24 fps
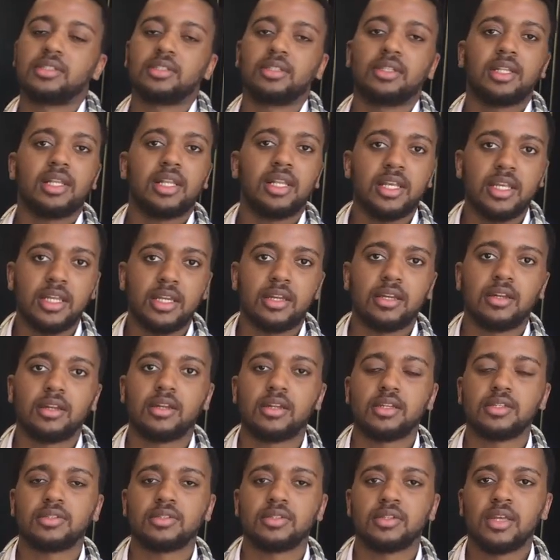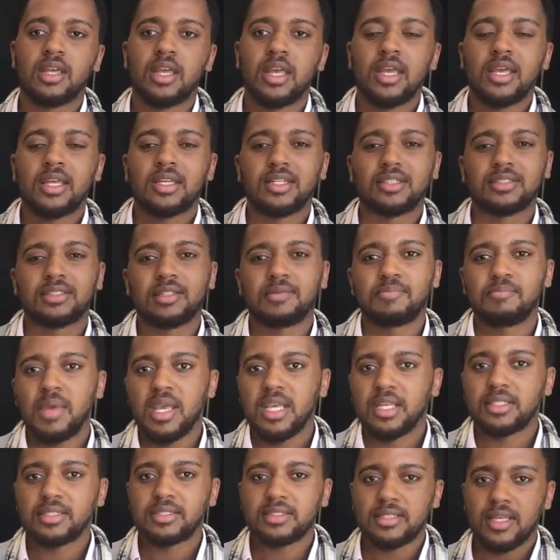Is it clean? Is does it
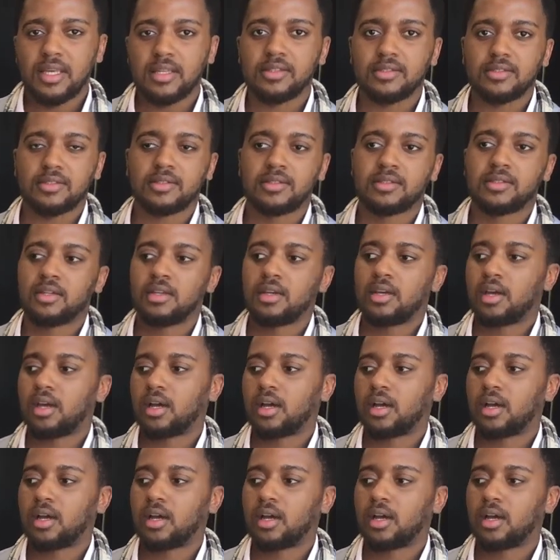make sense?